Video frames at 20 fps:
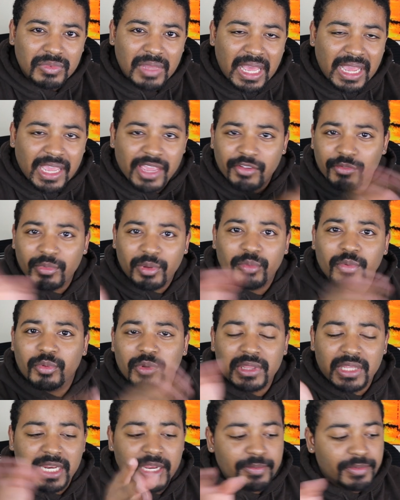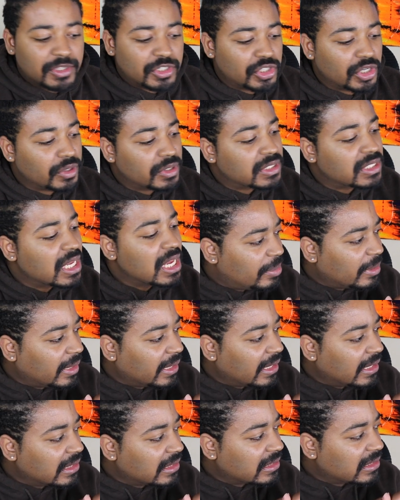I can't remember what the name of the show is.
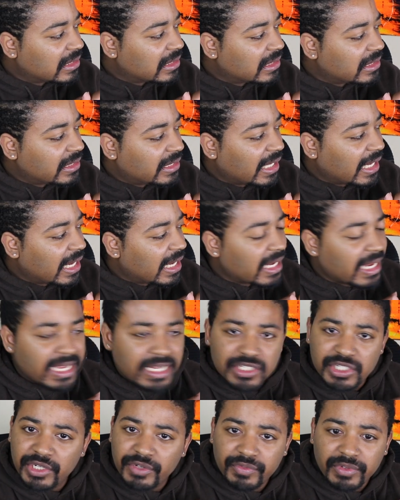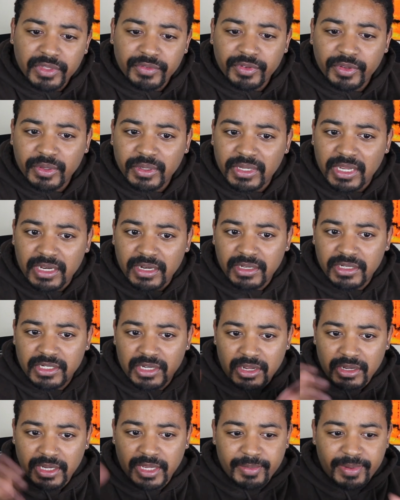But yeah, and Jennifer Love Hewitt, y'all need
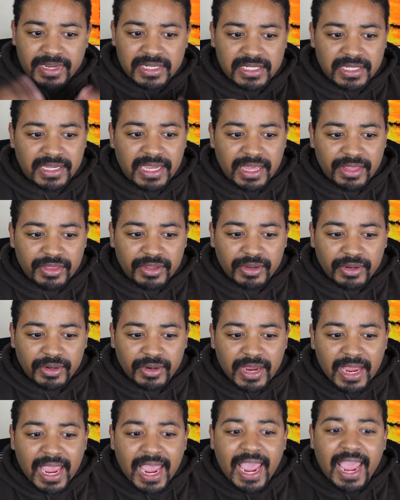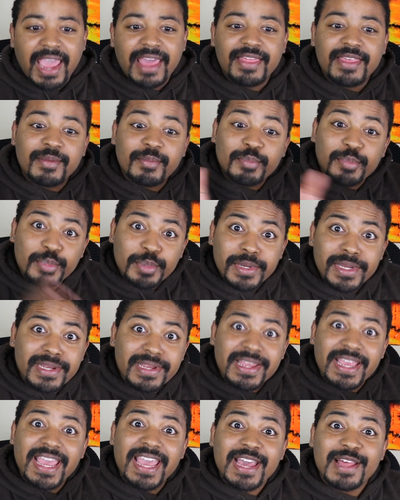to all get back together and then
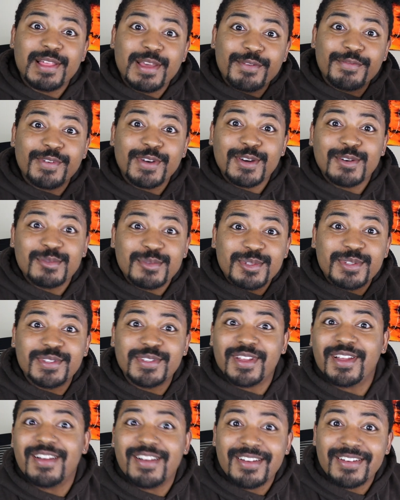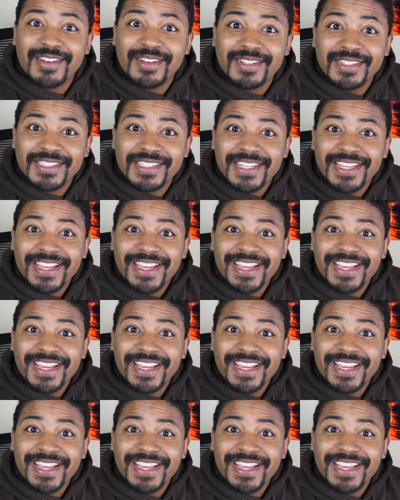put LFO songs